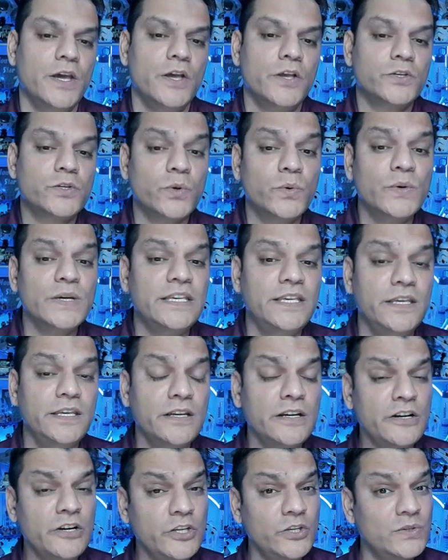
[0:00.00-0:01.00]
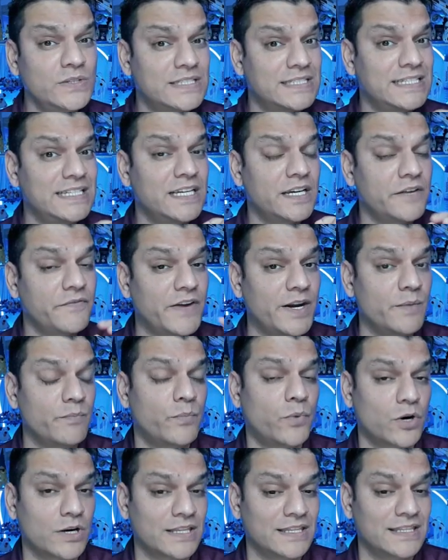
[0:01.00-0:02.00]
So over here you see a very
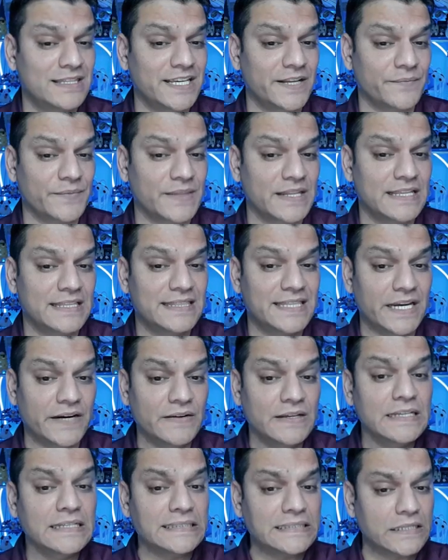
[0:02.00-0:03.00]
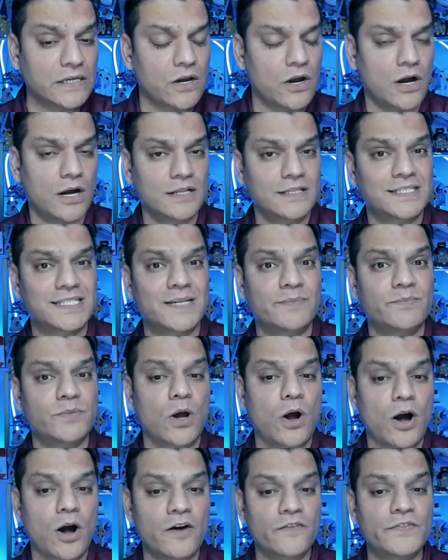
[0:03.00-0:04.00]
important thing. There is the concept
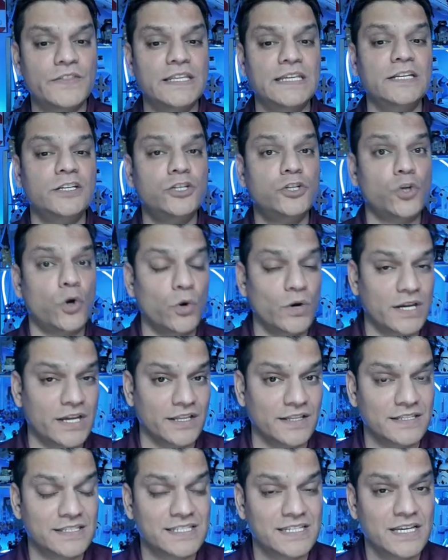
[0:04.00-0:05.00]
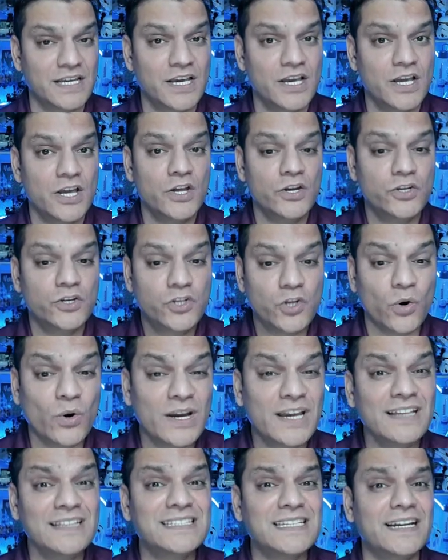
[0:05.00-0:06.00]
of the tokens.
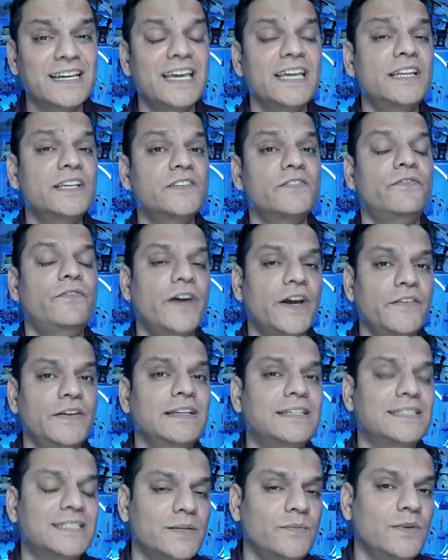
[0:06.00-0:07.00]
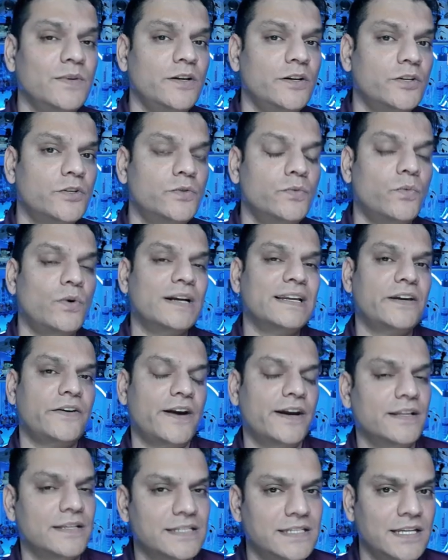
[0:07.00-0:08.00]
Tokens again is very similar to what
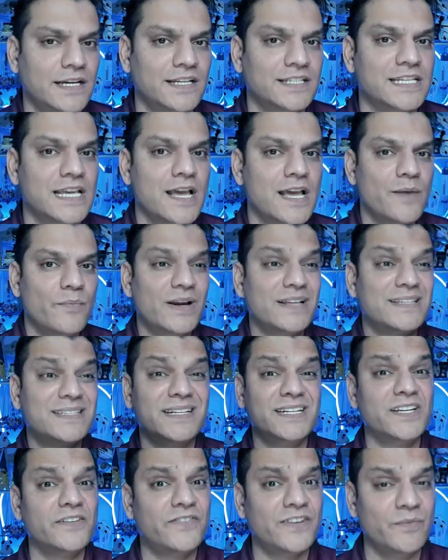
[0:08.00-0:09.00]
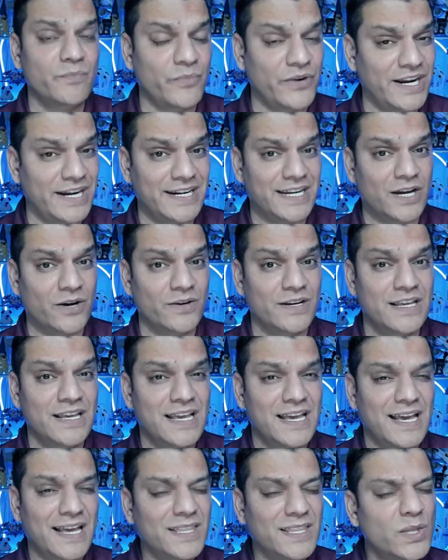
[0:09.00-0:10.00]
credits does, but it's a different breakdown.
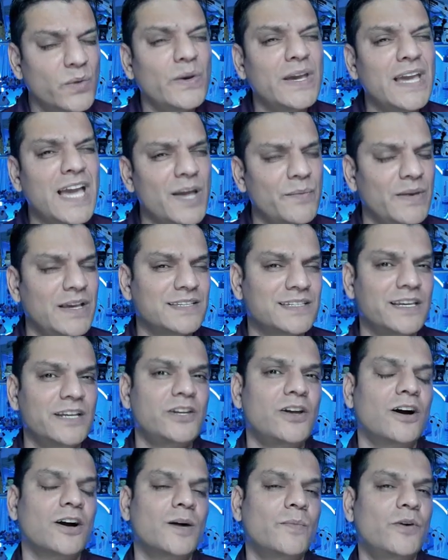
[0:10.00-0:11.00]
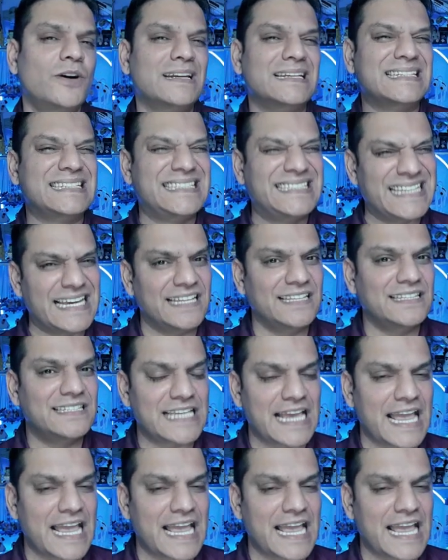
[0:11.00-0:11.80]
And the way I basically talk about is cents